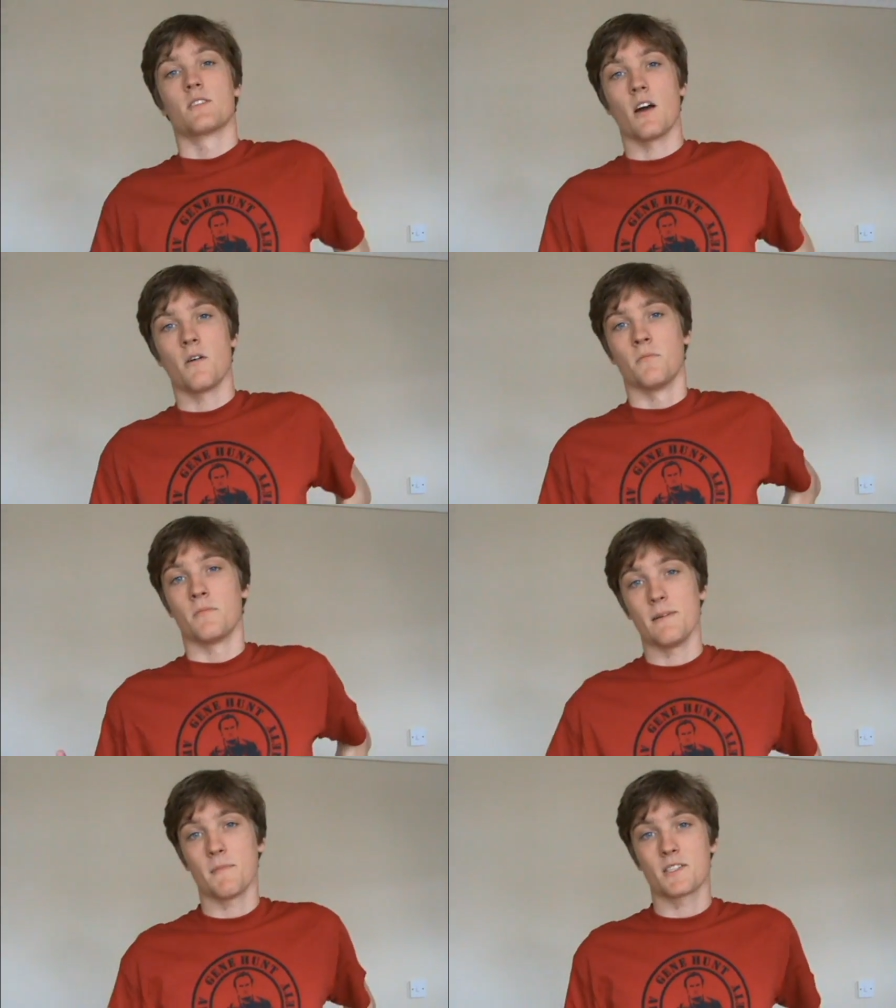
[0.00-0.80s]
So,
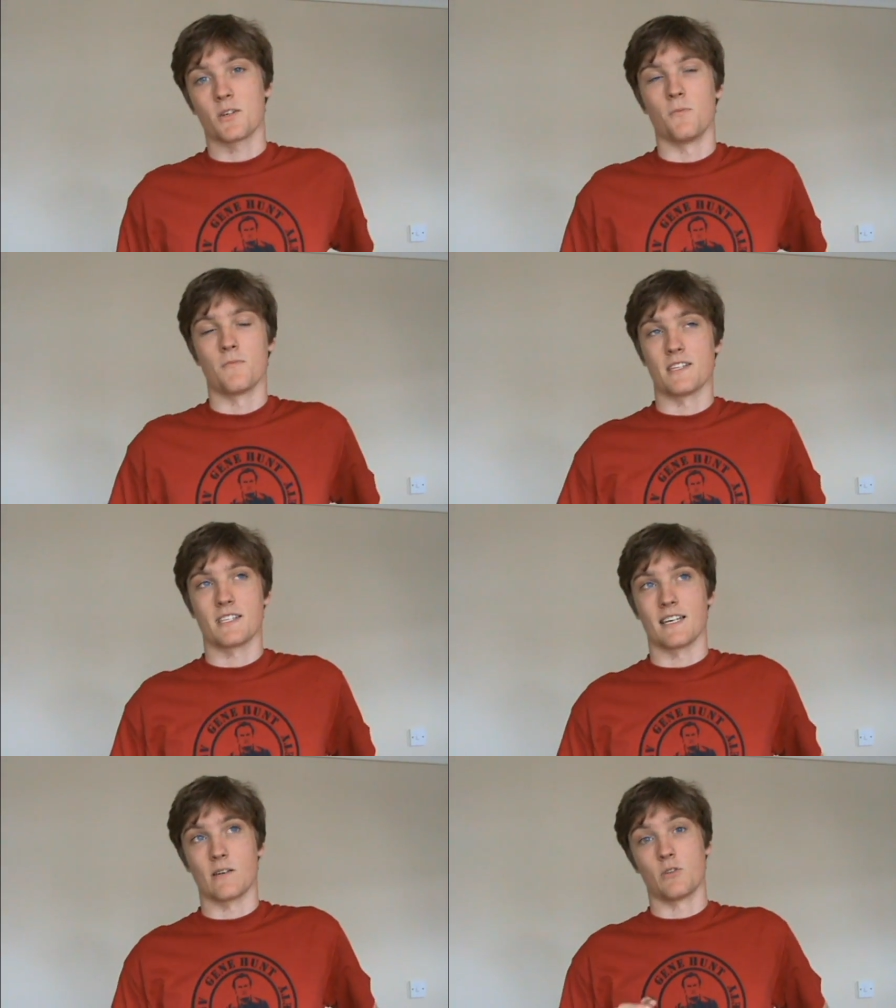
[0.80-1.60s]
in my school, there's
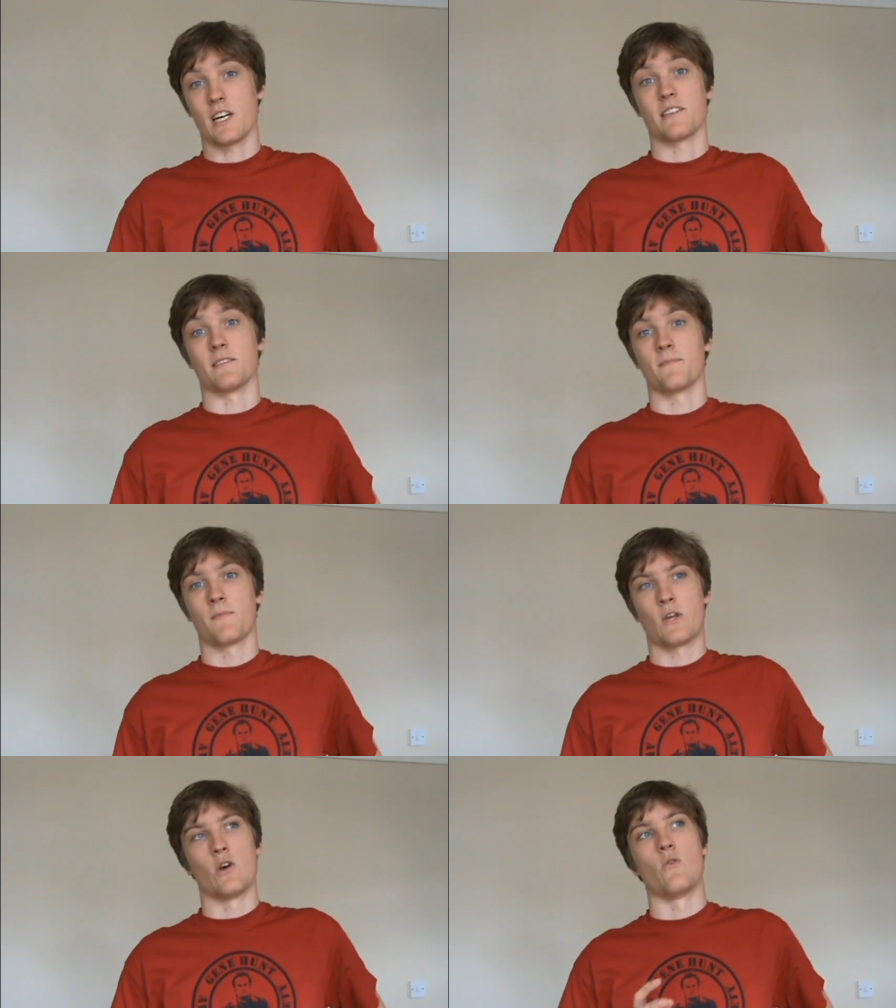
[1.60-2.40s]
this kid called Jason,
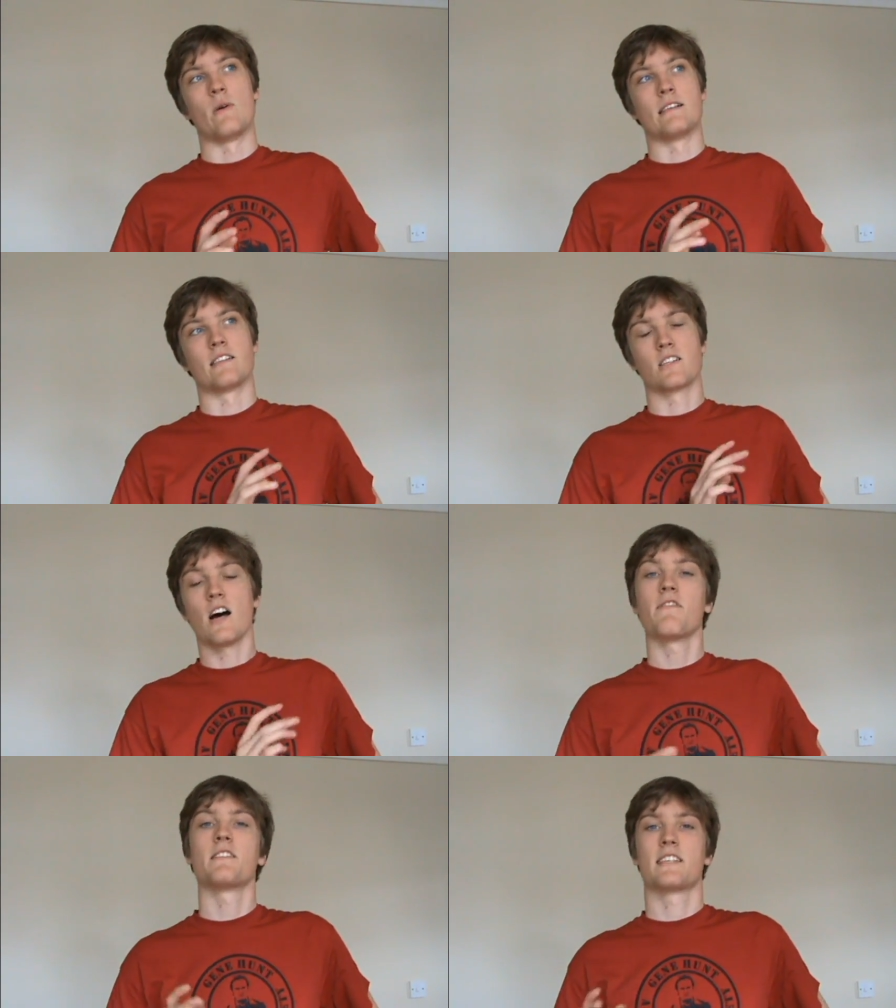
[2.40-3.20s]
who is the
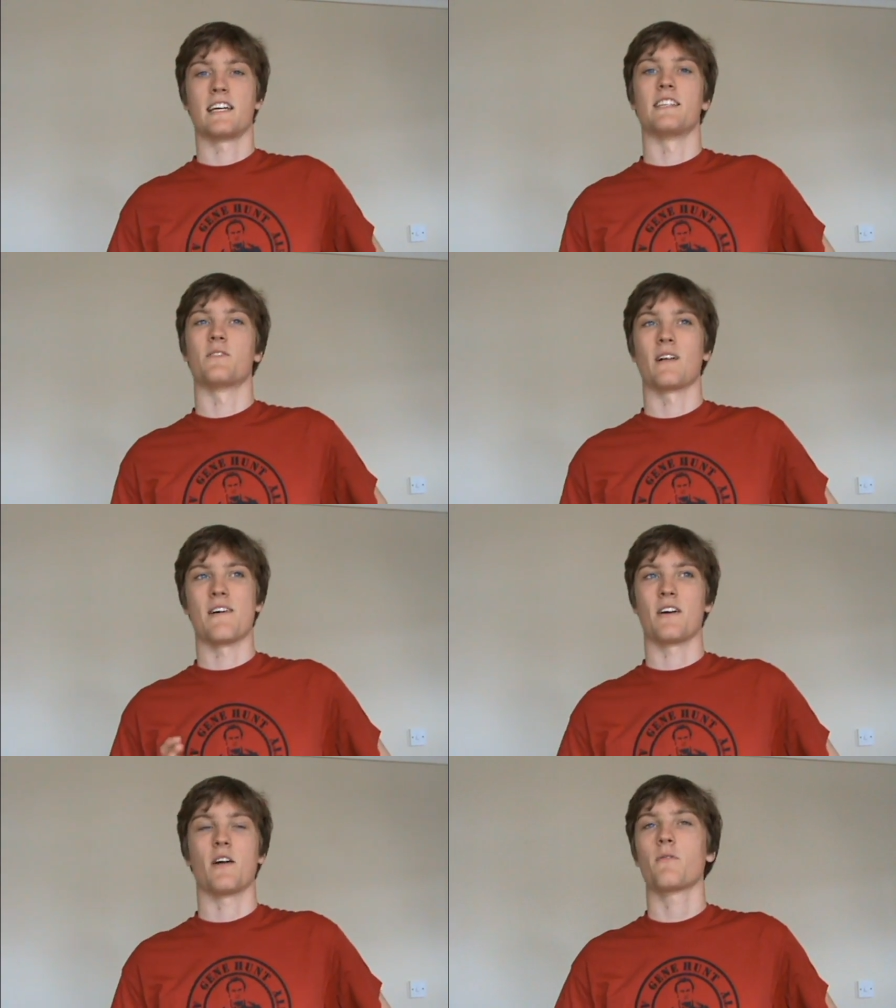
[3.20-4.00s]
toughest kid you'll
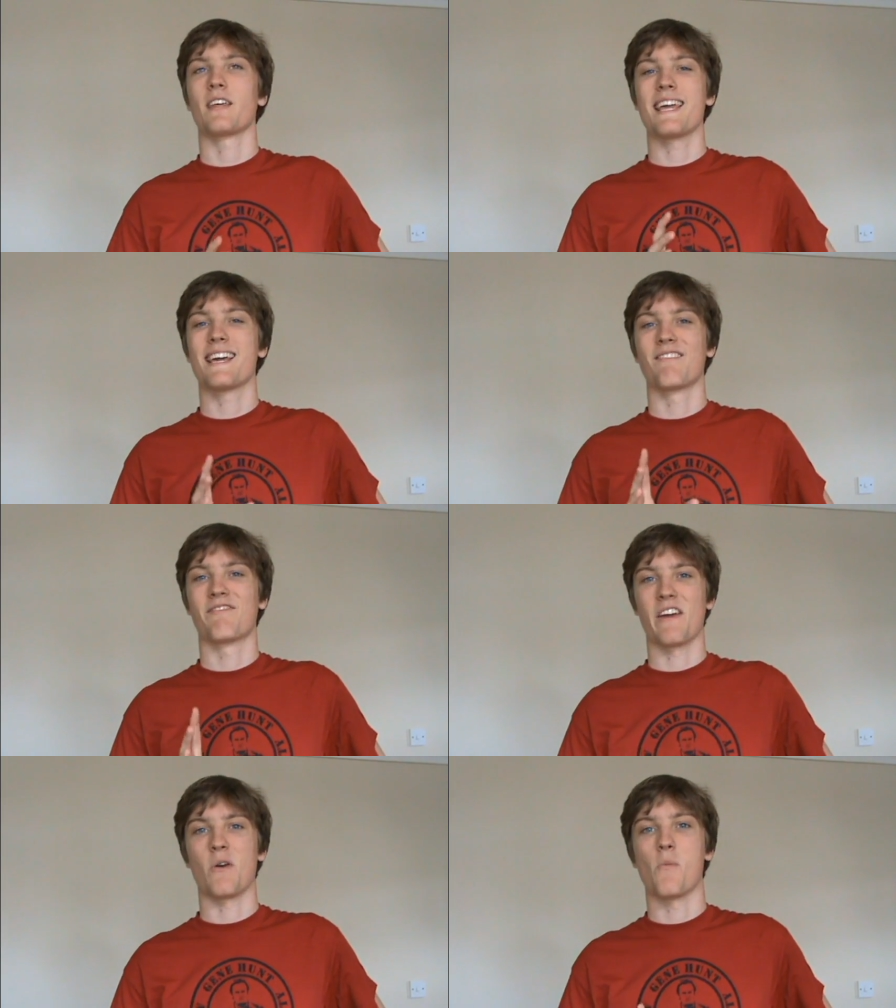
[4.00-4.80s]
ever... I don't think he can
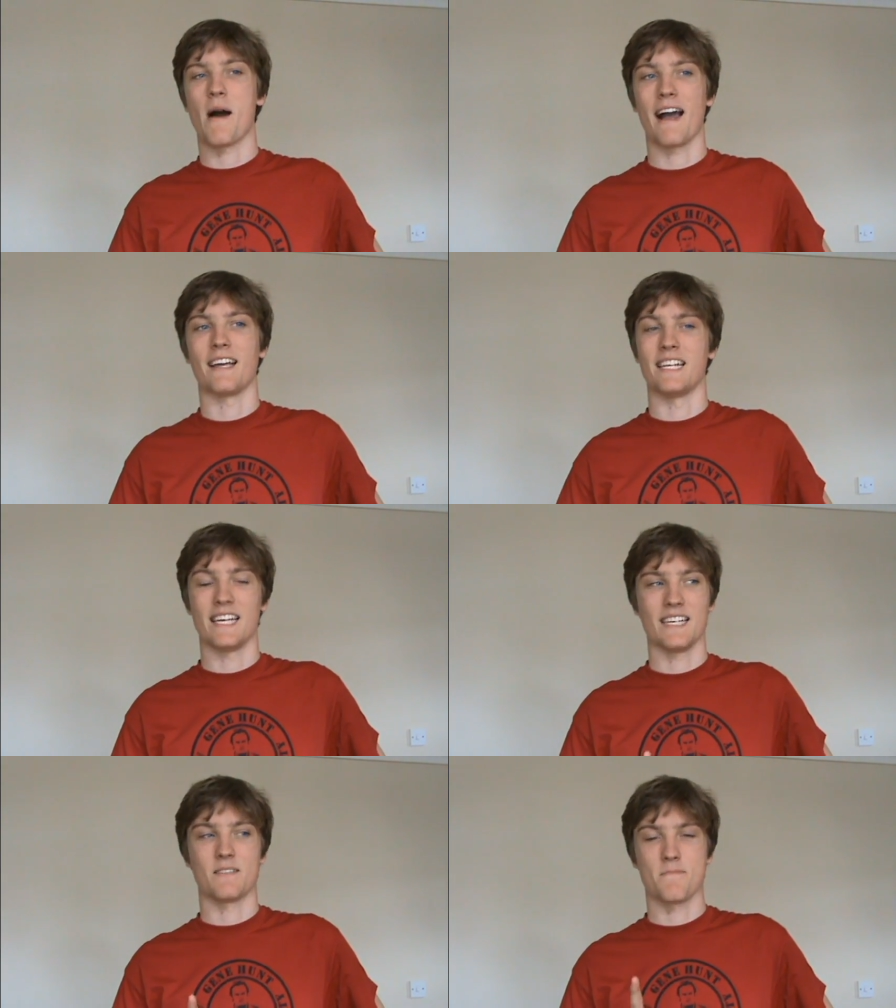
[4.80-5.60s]
feel pain.
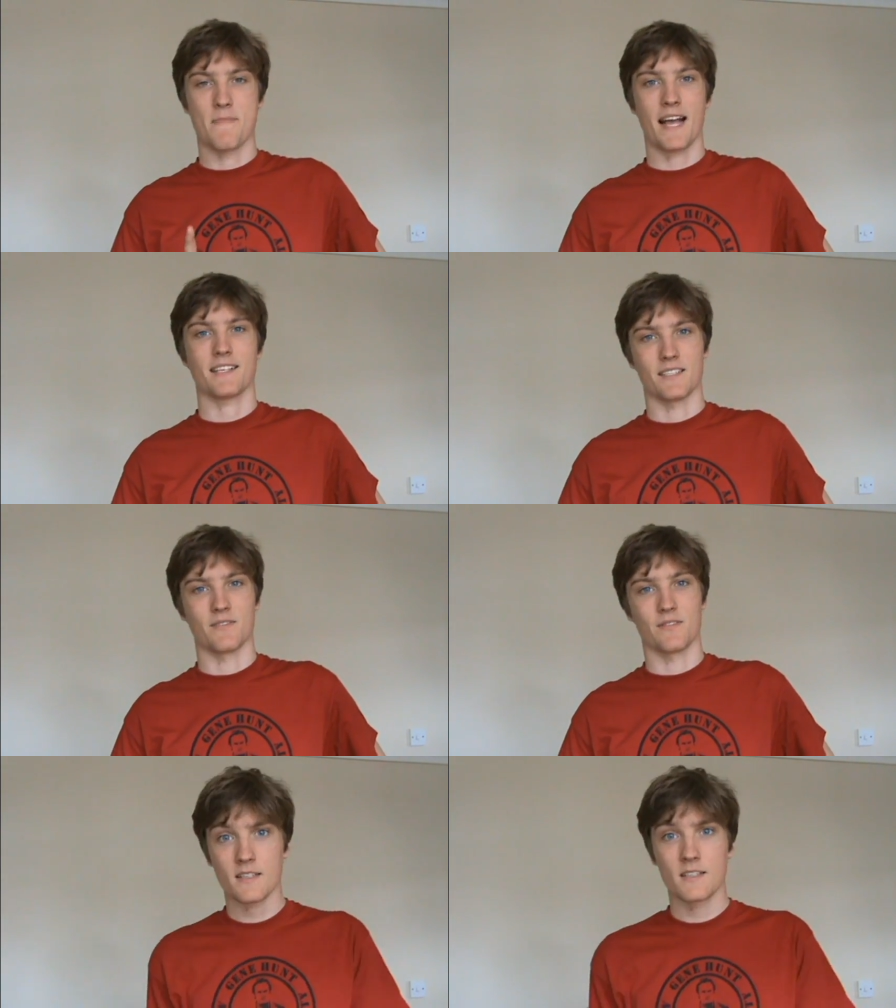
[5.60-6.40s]
He is massive.